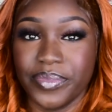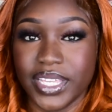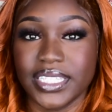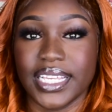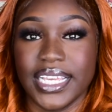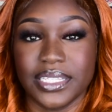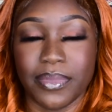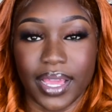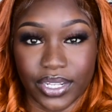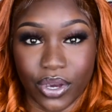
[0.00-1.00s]
This is
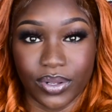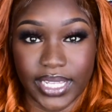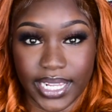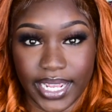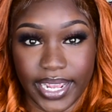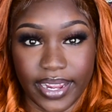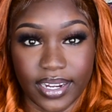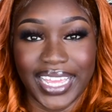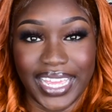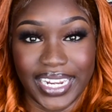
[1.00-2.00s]
Mongolian hair.